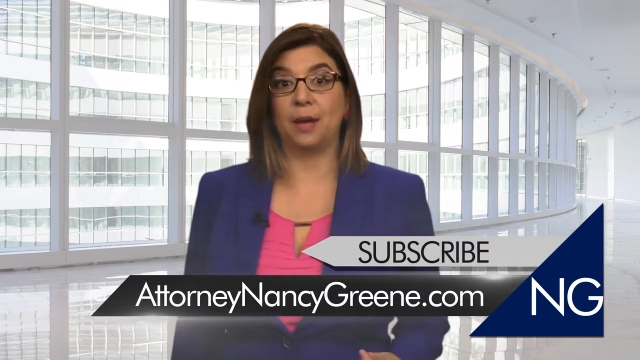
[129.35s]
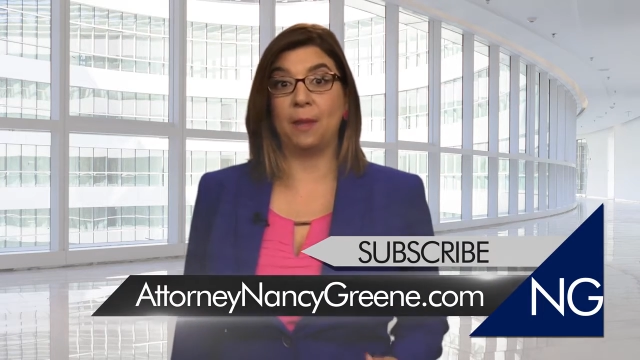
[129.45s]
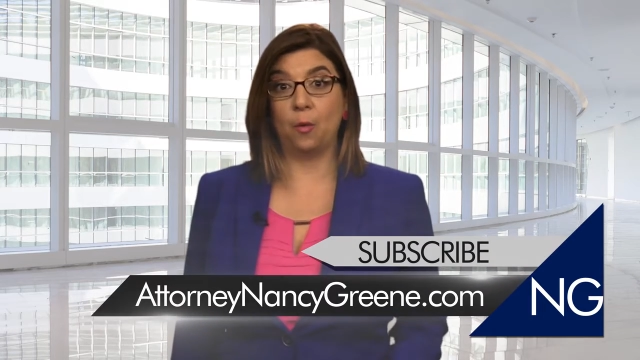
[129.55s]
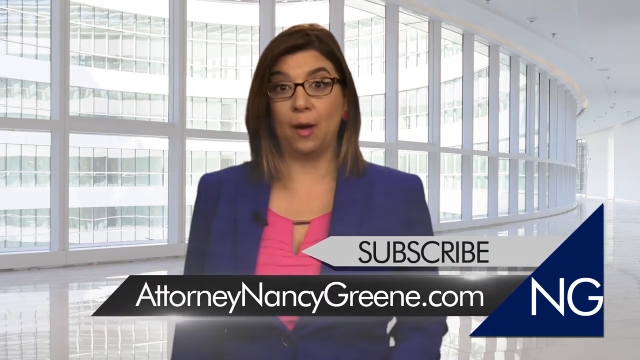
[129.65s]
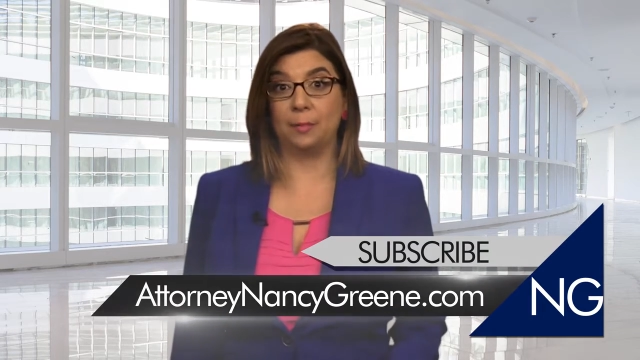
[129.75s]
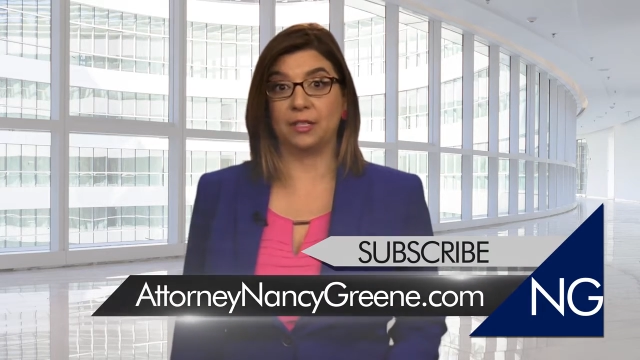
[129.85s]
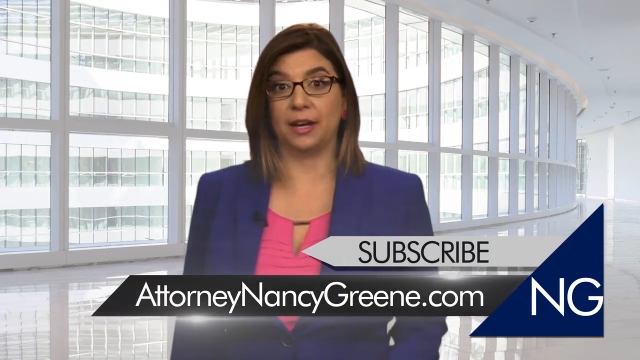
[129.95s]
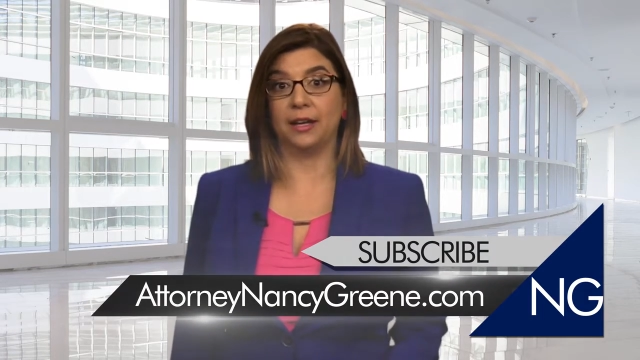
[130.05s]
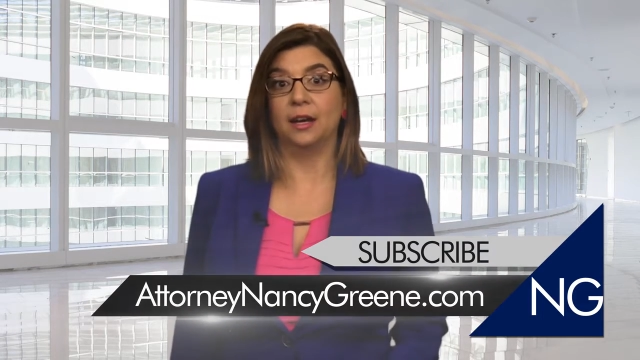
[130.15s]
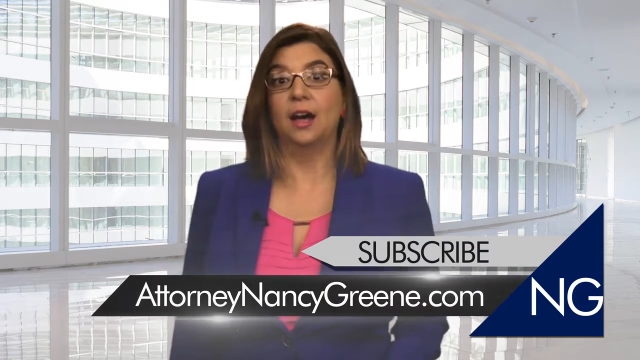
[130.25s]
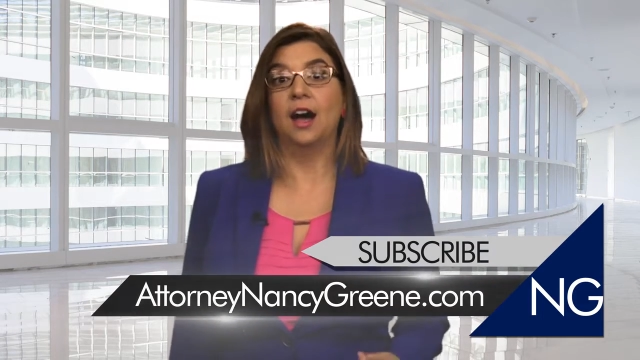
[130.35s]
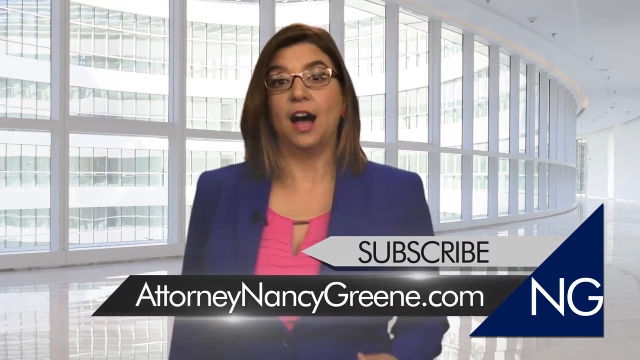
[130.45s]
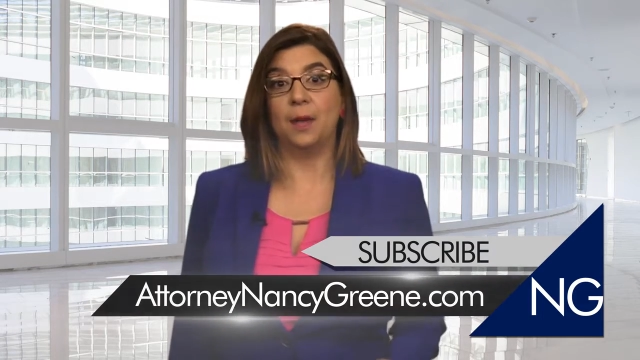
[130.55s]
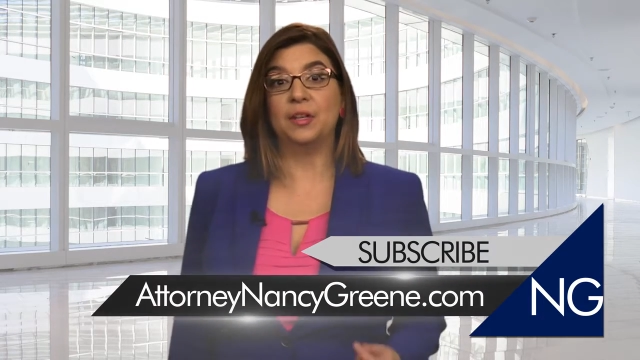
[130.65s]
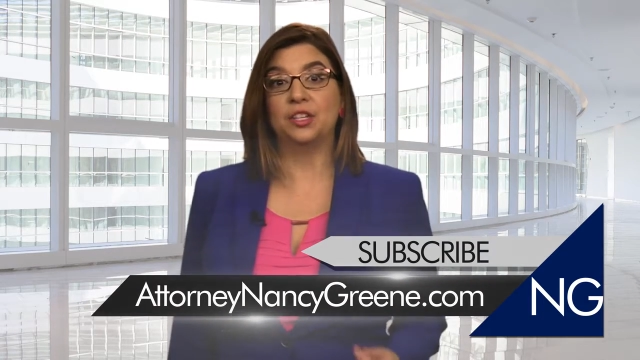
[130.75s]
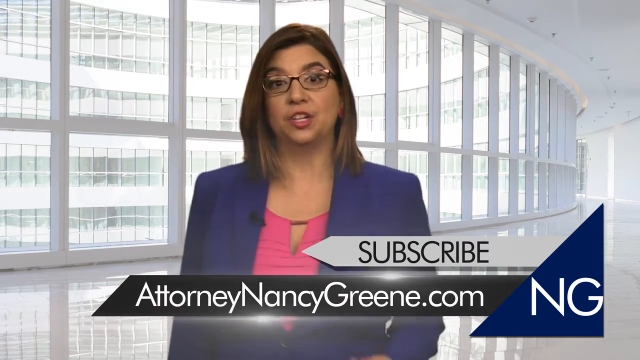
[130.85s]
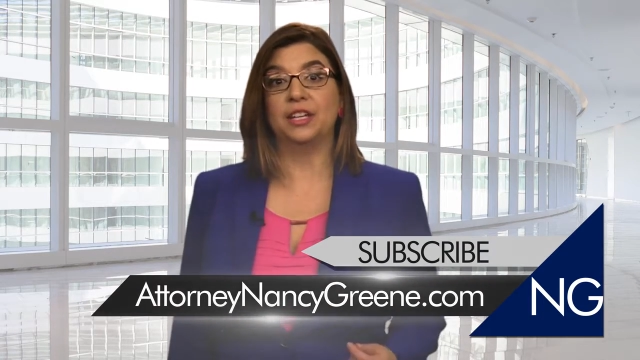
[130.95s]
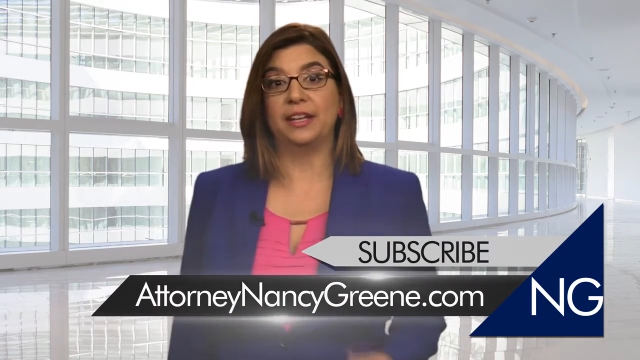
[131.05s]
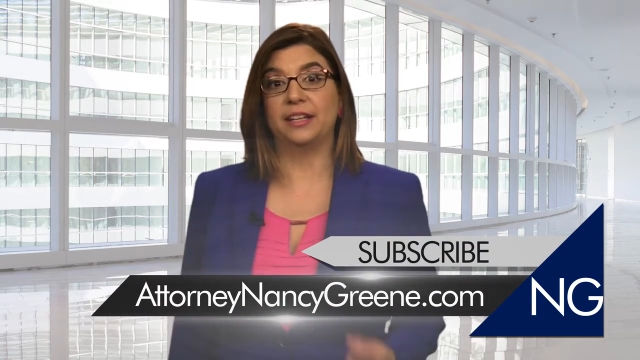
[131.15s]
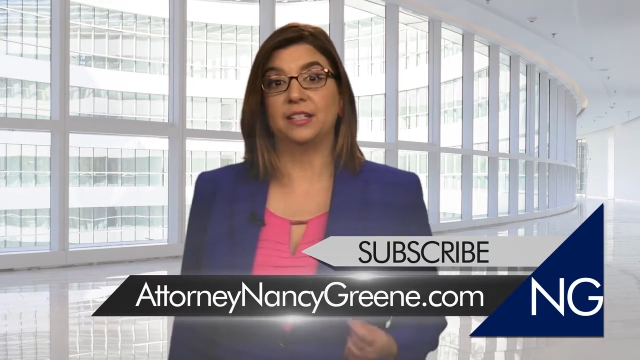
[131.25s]
at my website. I'm
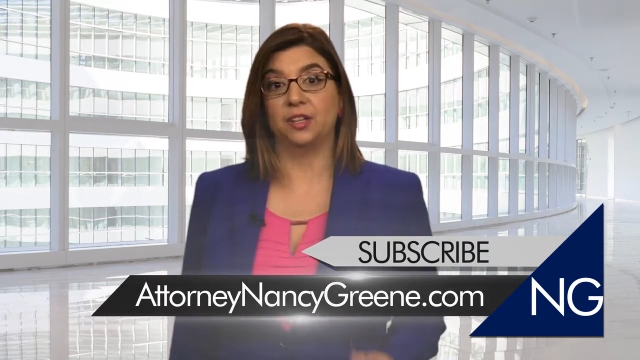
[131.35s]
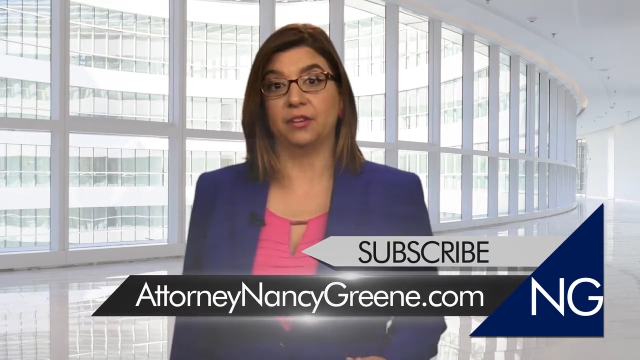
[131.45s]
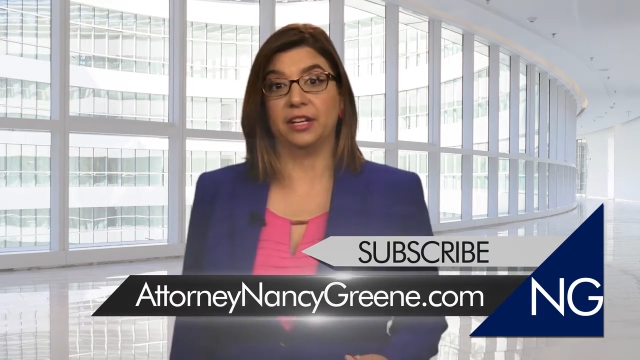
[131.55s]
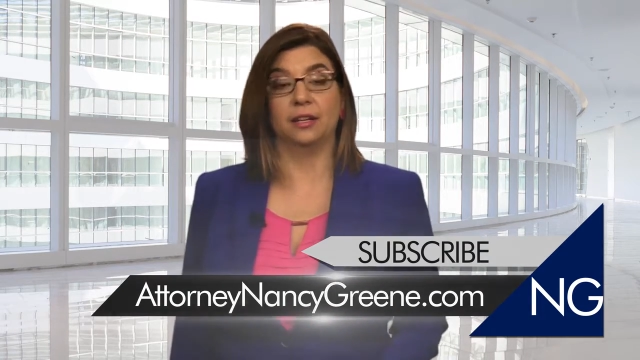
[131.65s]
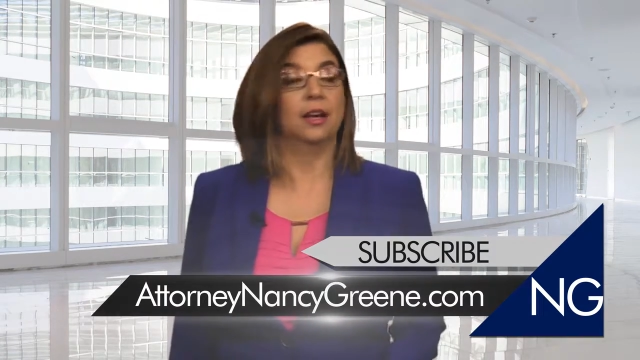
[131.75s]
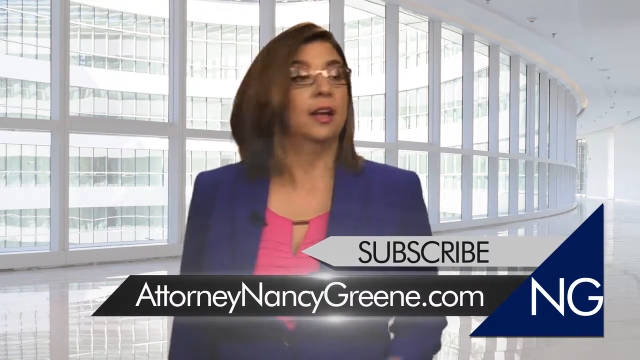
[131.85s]
attorney Nancy Greene,